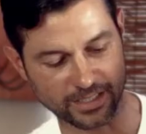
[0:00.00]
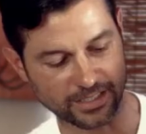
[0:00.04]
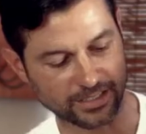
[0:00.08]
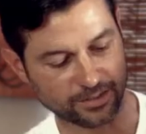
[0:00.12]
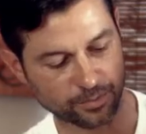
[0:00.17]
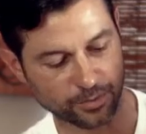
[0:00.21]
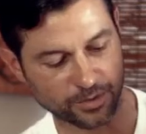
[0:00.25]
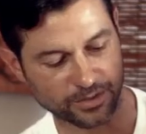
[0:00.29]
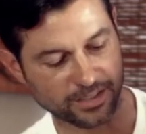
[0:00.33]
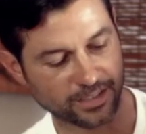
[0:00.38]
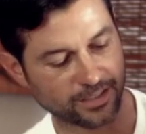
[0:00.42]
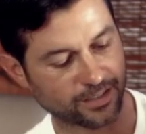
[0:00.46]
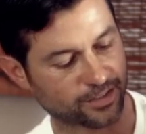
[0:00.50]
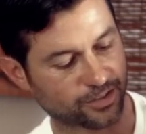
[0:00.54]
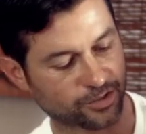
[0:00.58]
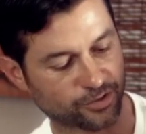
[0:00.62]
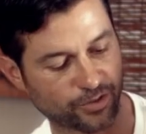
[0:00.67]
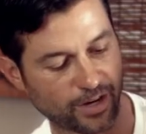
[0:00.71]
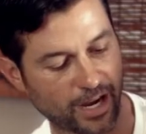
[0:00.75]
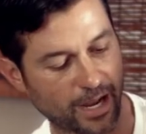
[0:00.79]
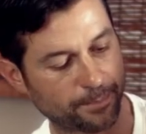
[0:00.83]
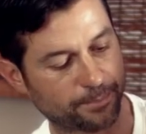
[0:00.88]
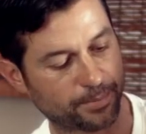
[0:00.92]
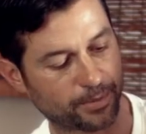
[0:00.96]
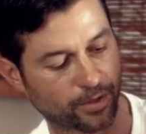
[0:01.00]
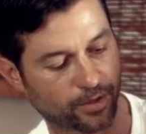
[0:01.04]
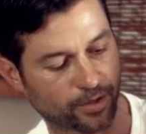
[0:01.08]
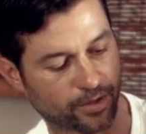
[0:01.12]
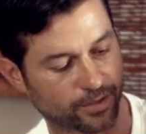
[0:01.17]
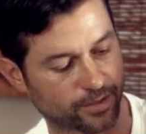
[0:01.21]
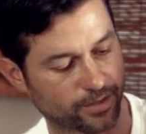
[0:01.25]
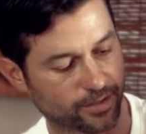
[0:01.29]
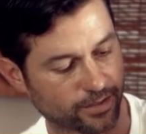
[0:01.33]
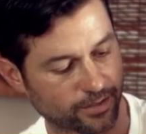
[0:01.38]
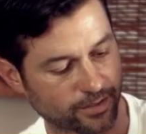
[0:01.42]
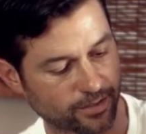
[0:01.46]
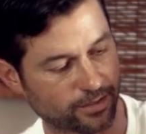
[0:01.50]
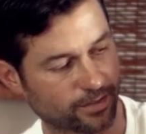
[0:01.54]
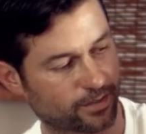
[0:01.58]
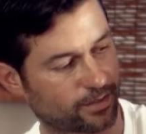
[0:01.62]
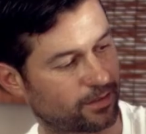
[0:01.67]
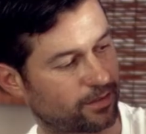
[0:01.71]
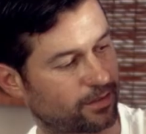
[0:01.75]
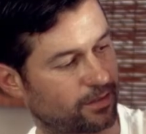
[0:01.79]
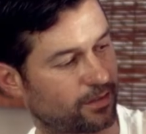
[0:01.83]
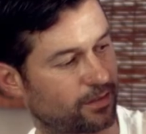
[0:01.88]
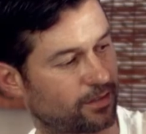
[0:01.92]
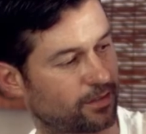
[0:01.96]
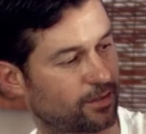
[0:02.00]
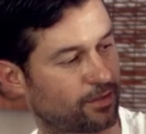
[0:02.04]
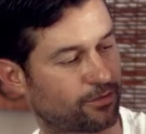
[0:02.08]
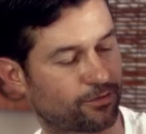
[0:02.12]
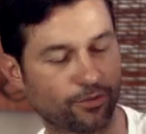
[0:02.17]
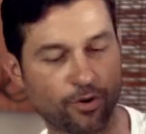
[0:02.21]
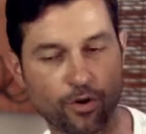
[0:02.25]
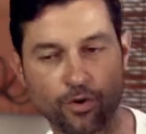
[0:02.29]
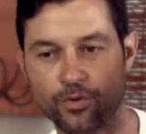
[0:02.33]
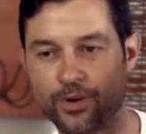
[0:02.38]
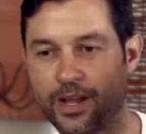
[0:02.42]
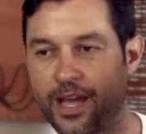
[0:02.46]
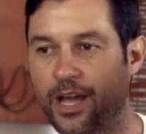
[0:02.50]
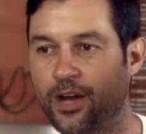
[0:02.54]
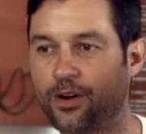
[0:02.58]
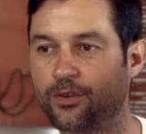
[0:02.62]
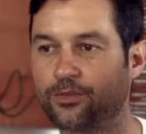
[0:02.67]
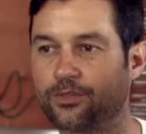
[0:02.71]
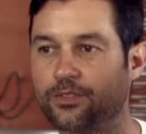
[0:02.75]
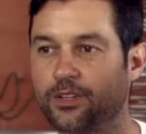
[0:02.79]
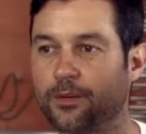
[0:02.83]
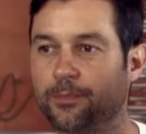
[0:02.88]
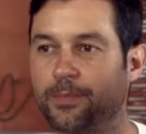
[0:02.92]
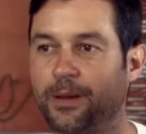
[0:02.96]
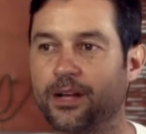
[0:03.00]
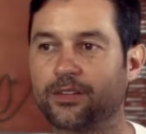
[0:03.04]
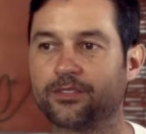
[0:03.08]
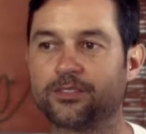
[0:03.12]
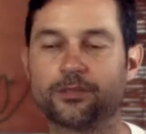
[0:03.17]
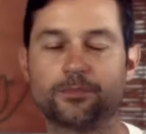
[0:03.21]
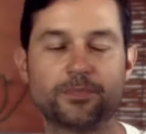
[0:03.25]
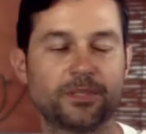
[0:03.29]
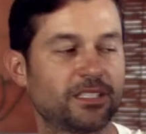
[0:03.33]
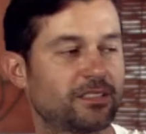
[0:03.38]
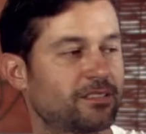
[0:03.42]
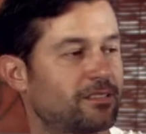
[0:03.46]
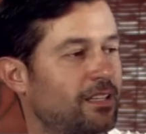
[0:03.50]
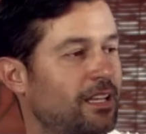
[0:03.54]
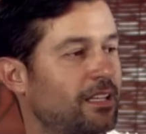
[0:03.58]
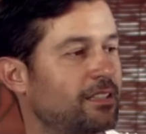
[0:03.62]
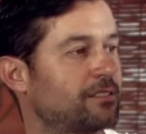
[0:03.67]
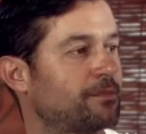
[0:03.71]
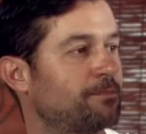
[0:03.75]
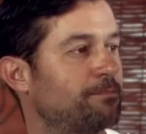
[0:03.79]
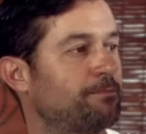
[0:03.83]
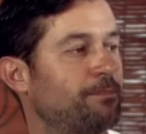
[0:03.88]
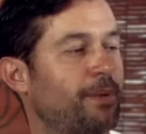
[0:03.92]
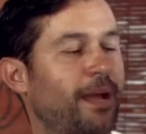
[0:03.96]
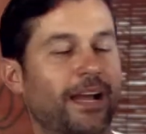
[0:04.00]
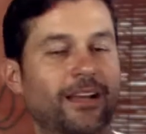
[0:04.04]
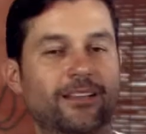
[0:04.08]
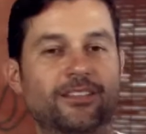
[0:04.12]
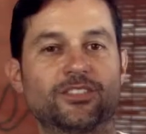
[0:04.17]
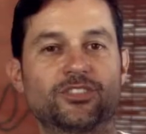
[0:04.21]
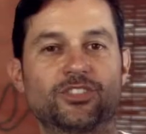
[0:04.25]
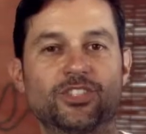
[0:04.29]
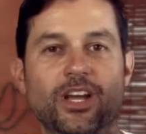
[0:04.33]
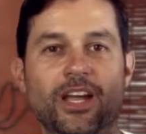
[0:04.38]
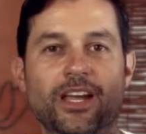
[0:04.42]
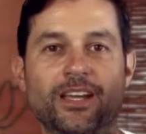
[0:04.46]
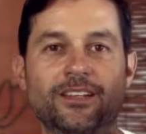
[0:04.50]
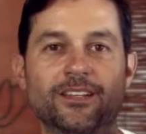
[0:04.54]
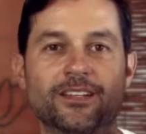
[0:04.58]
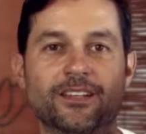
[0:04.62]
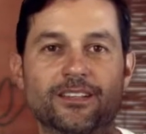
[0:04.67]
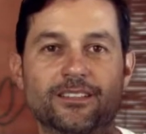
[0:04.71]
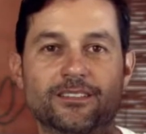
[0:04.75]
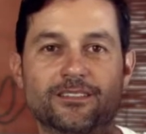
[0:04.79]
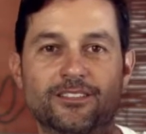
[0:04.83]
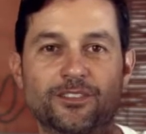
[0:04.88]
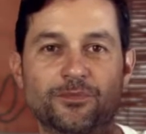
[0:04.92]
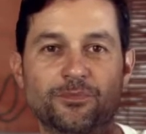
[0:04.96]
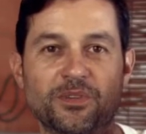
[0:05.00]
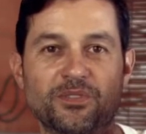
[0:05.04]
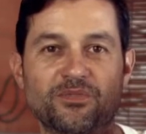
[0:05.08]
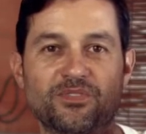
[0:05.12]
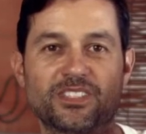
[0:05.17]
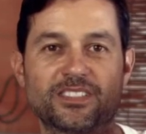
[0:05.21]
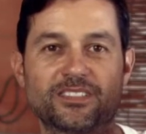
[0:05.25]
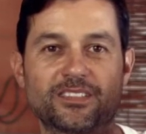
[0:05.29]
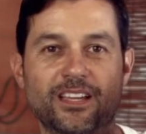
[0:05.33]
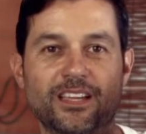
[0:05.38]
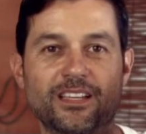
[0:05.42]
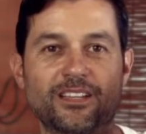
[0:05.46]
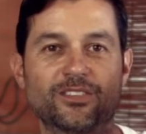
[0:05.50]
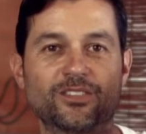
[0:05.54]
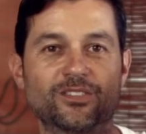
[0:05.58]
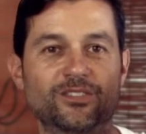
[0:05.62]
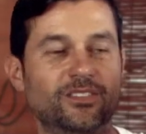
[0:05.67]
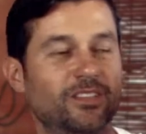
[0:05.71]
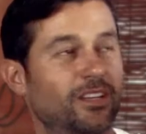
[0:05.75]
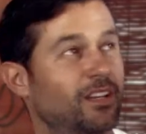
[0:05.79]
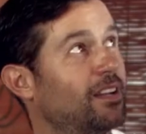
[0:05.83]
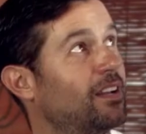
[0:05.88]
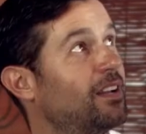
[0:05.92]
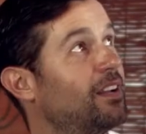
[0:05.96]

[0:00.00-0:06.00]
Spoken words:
This was in a scrapyard, thrown out, about to be sent back to China to be recycled.